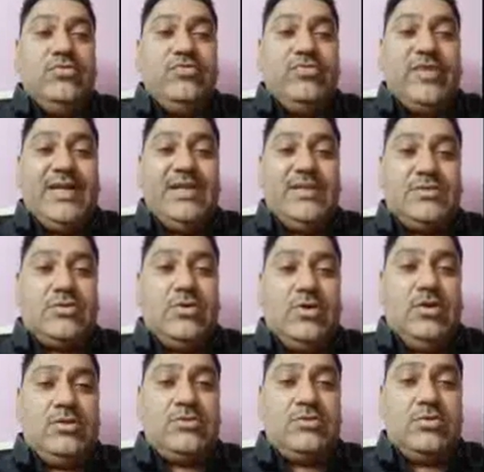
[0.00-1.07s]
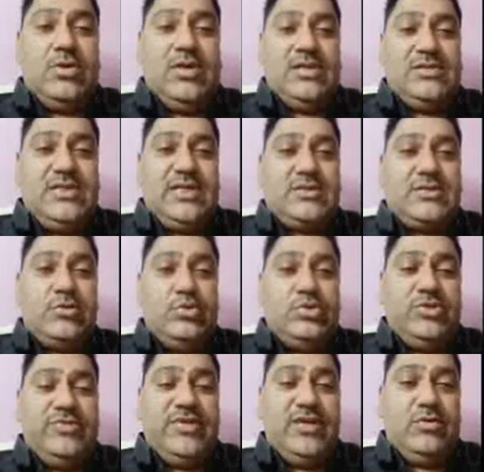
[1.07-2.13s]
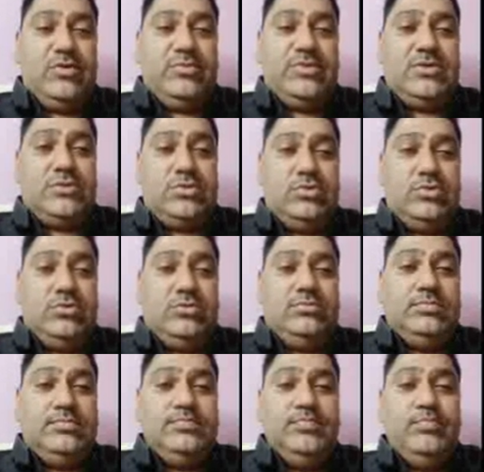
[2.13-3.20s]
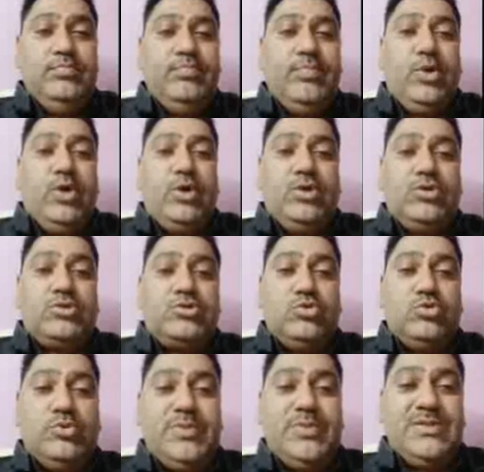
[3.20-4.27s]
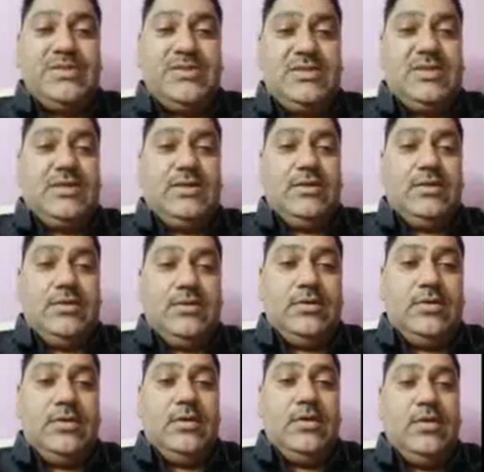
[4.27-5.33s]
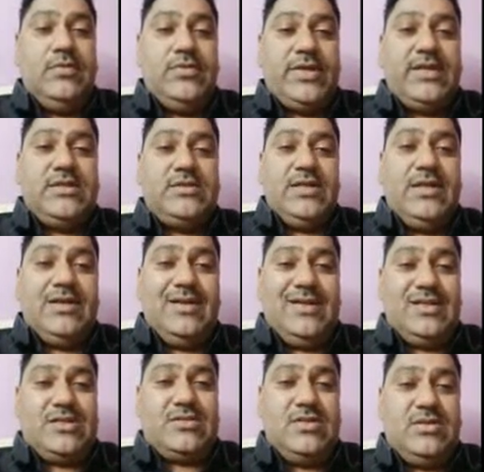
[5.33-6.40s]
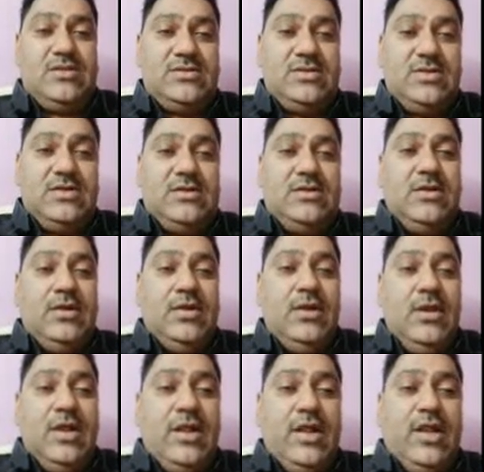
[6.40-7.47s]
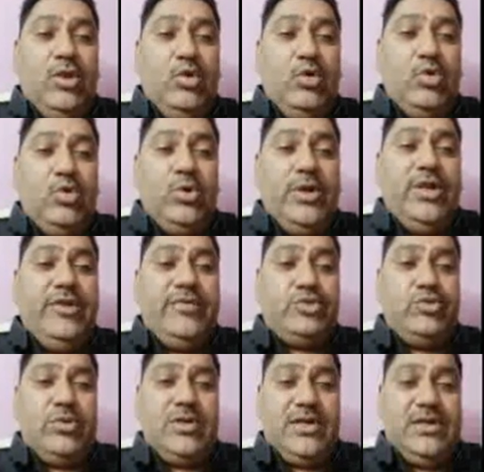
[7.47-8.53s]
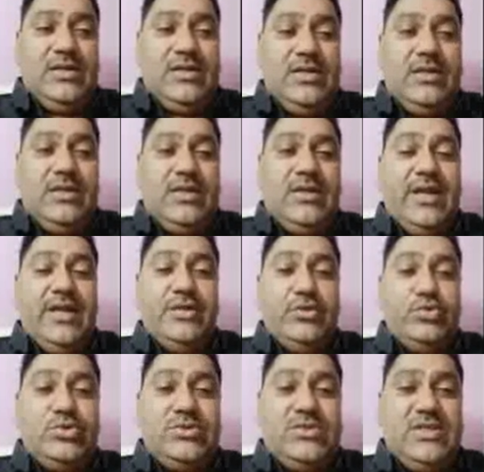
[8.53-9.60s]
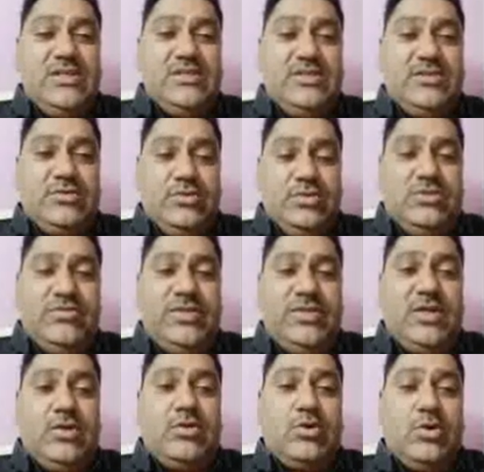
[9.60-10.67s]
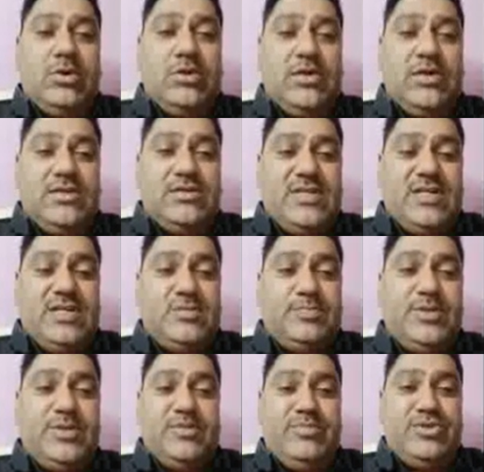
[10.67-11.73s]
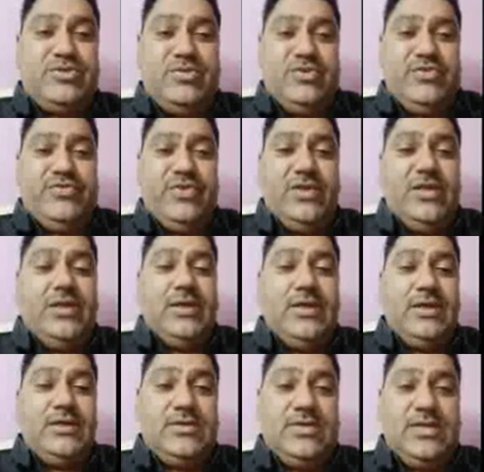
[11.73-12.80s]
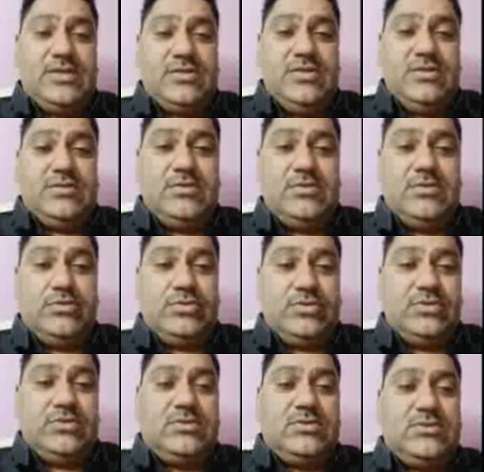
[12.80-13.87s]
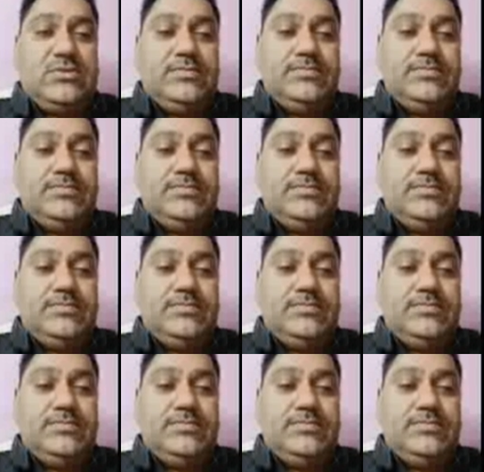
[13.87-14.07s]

That is also called as exclusive economic zone. Belongs to open sea. That is international sea. And no individual country can use these resources without concurrence, that is permission of international institutions.